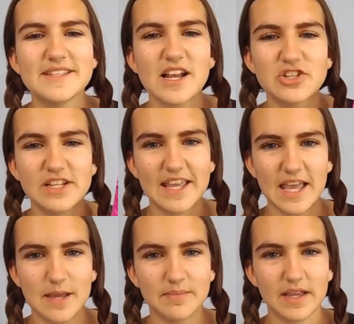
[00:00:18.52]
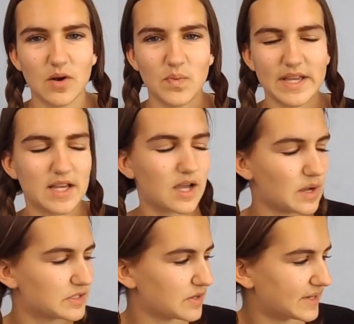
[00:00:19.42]
actually came like a week
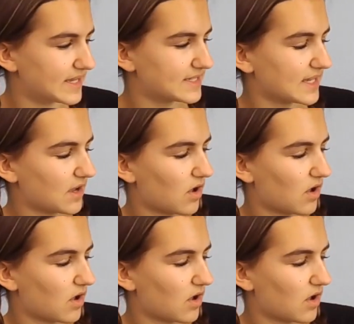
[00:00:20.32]
ago, so it is like